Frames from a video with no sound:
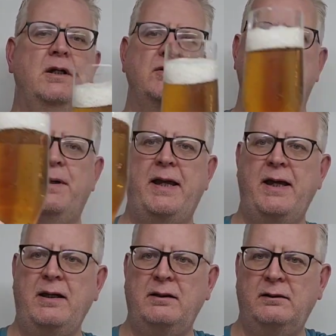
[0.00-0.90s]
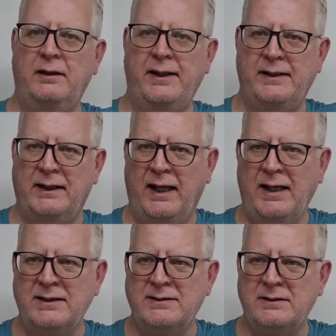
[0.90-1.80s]
So beer in the
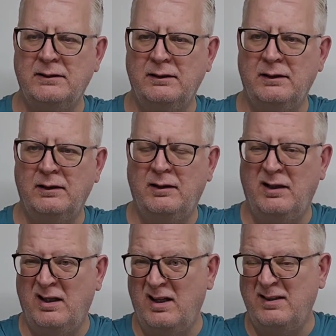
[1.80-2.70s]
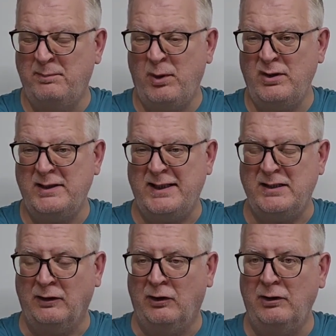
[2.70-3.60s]
glass. It's quite a
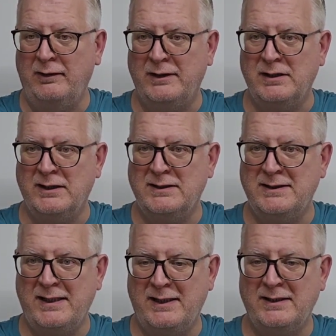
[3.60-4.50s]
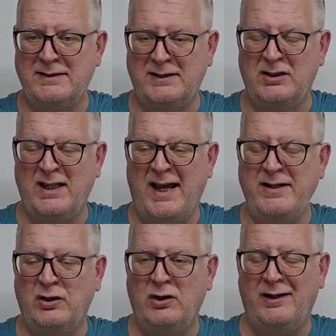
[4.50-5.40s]
decent colour actually. That's the kind
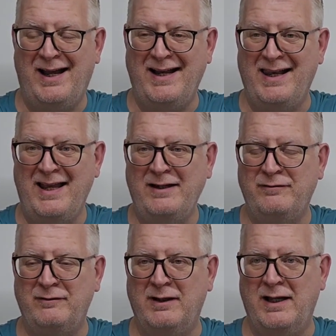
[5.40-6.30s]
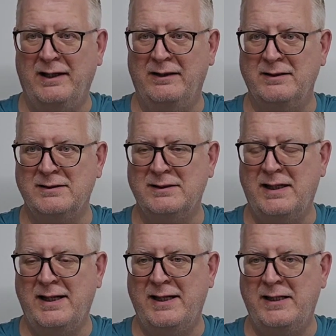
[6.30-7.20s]
of colour I like from lagers,
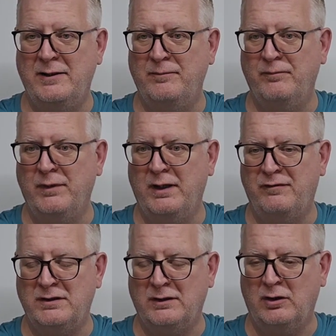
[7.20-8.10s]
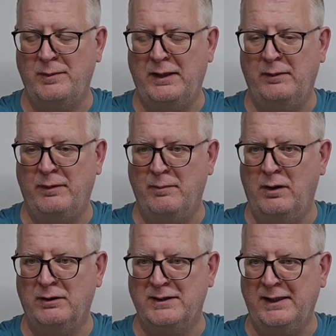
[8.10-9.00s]
if it's going to be a little bit
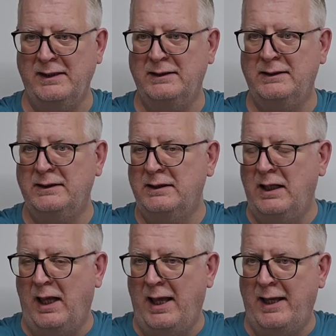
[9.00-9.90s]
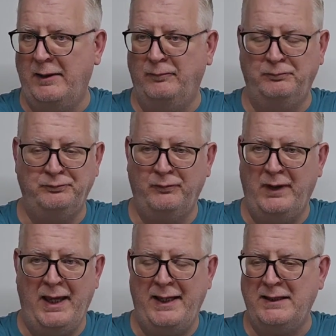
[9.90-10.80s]
malty.
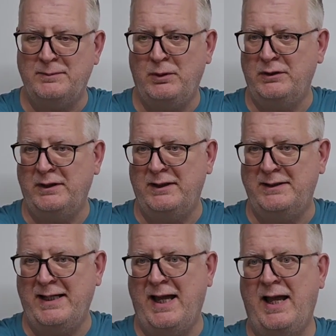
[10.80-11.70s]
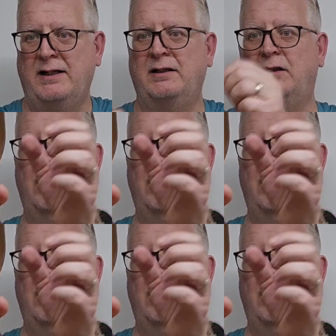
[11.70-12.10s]
It's poured a dark